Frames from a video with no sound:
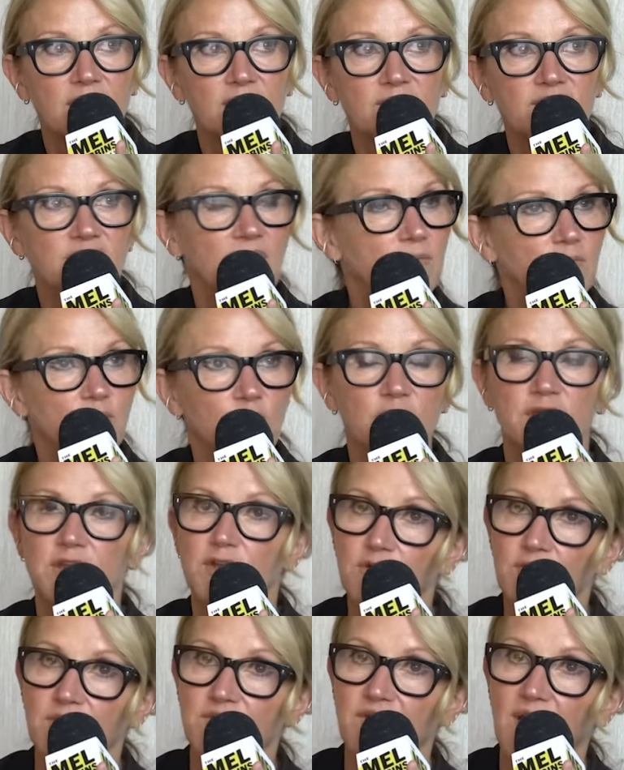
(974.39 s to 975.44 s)
something
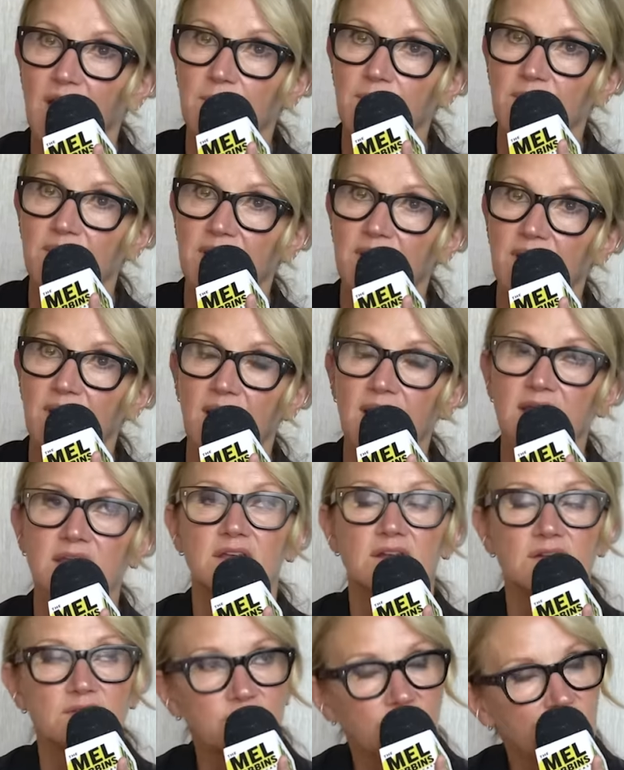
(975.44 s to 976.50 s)
really good is happening. I
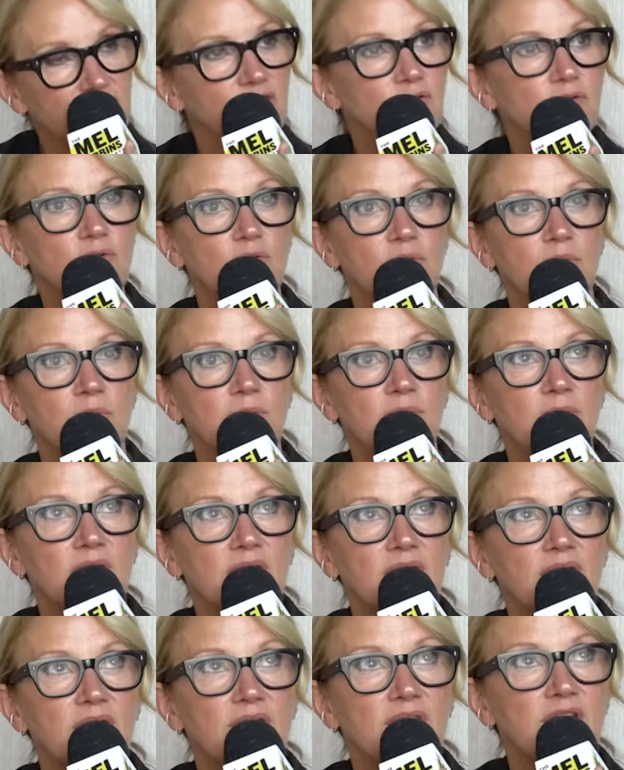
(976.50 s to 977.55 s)
can assume
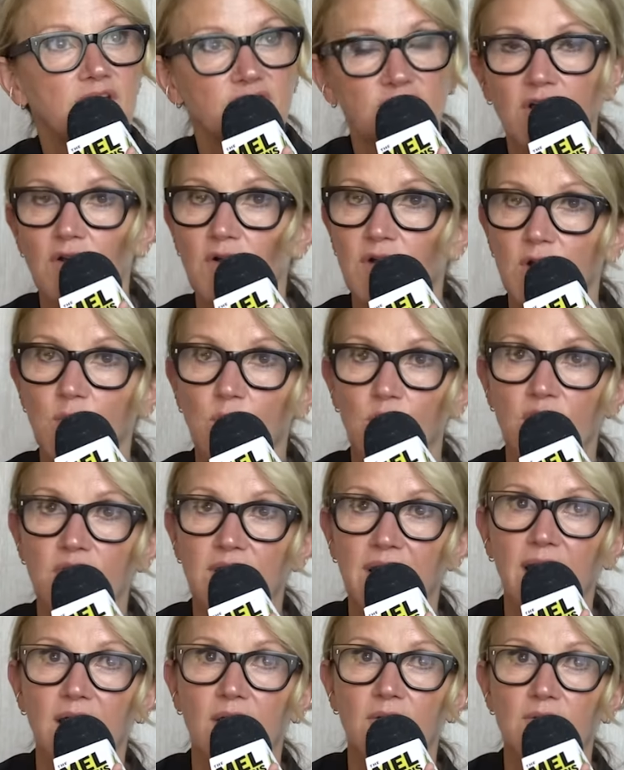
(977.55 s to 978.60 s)
that it's all going to
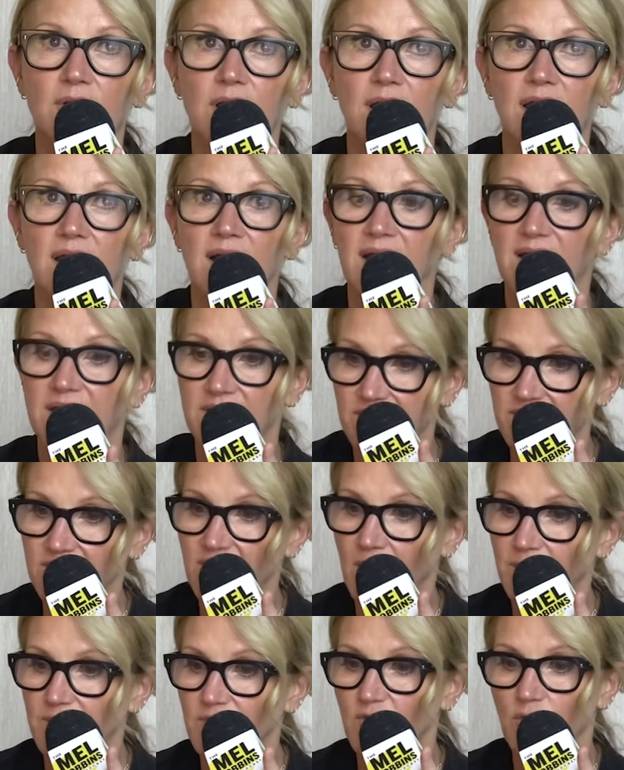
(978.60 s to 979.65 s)
work out and I can
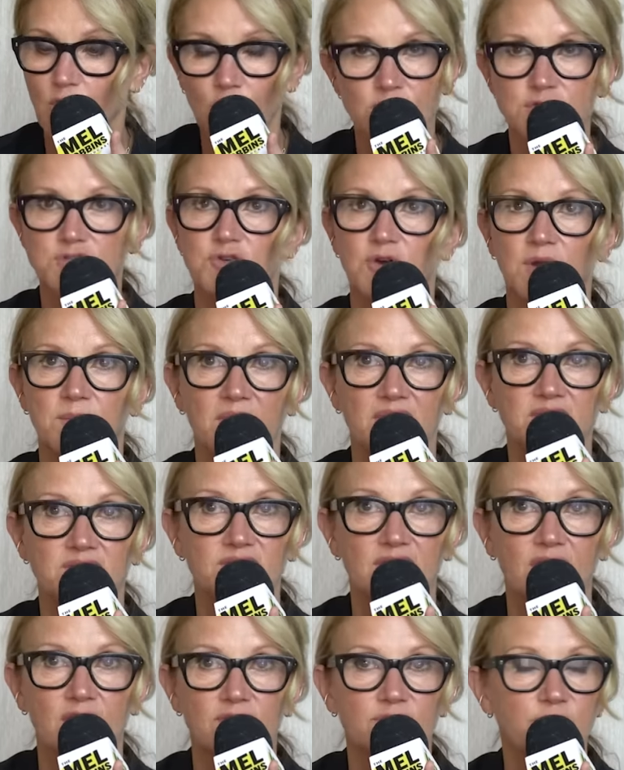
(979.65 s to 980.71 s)
stop torturing
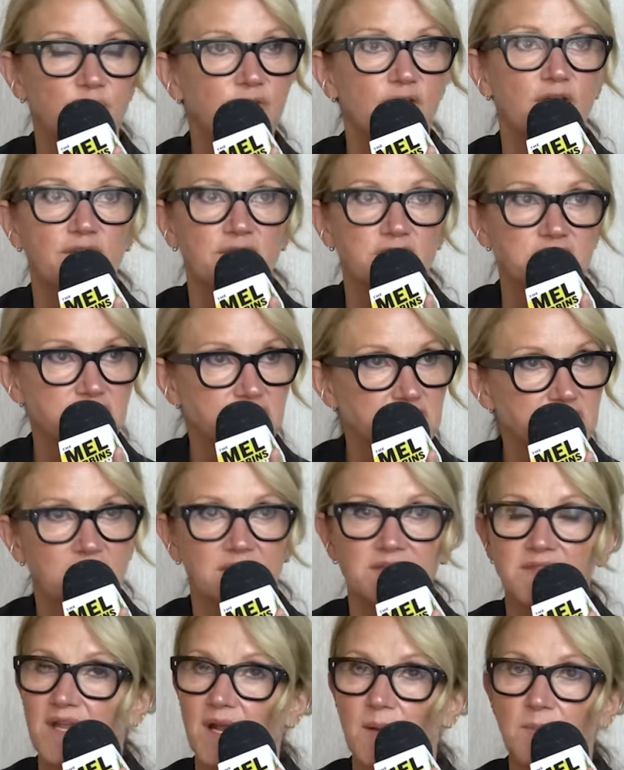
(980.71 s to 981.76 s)
myself with all this
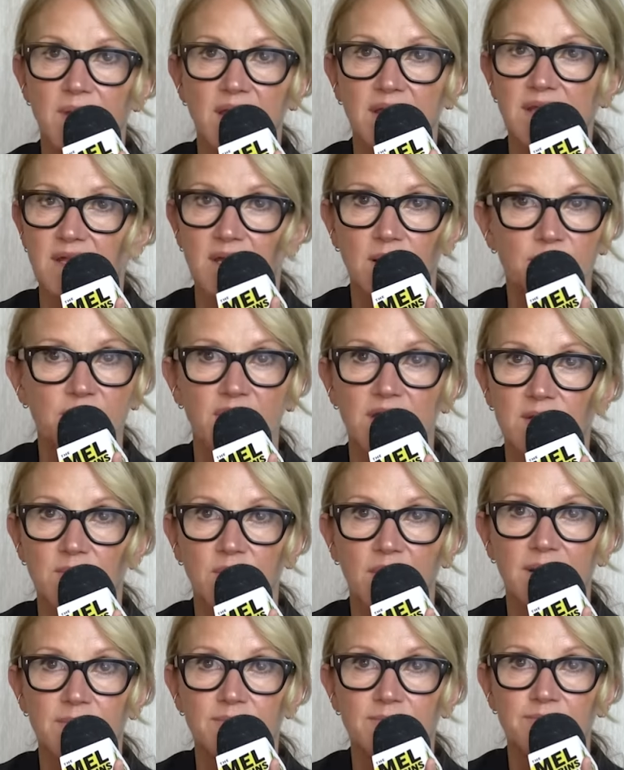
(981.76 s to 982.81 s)
shit that I'm making up
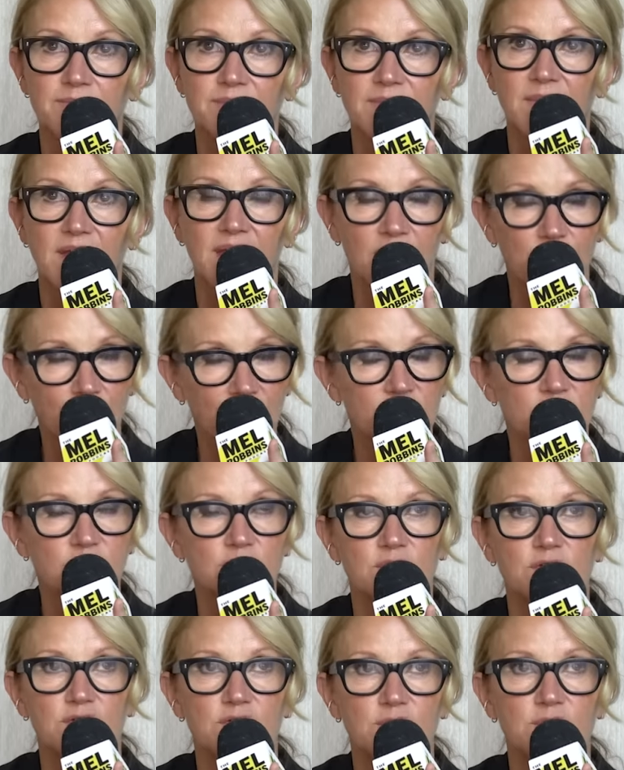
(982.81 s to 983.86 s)
anyway. And I want
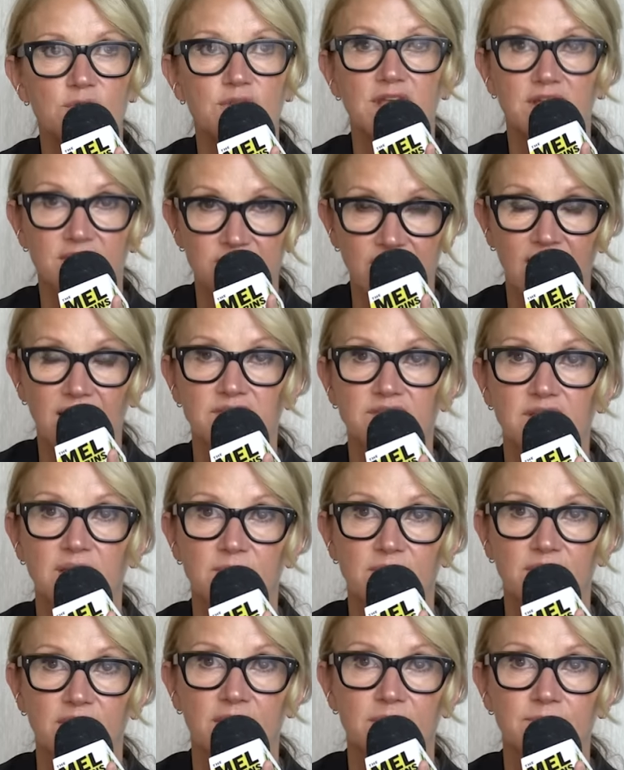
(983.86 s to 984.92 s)
you to do the exact
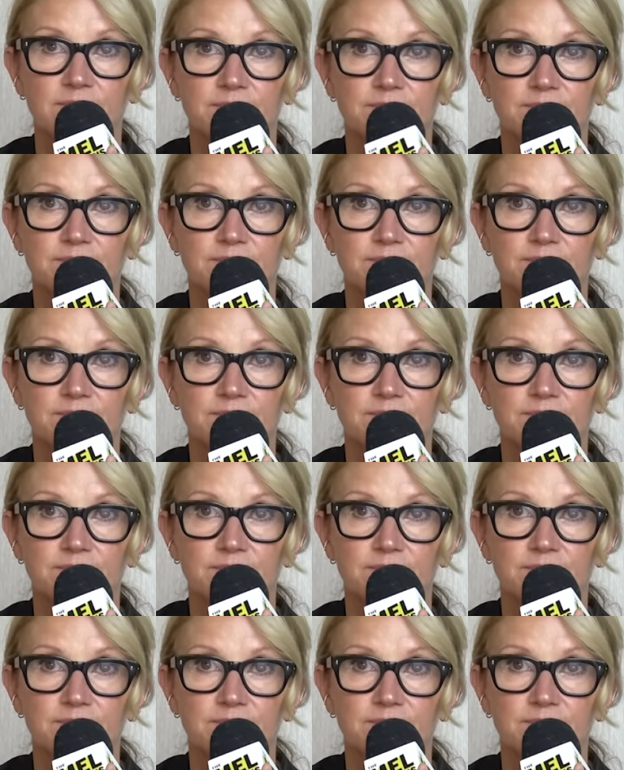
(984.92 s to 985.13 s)
same thing.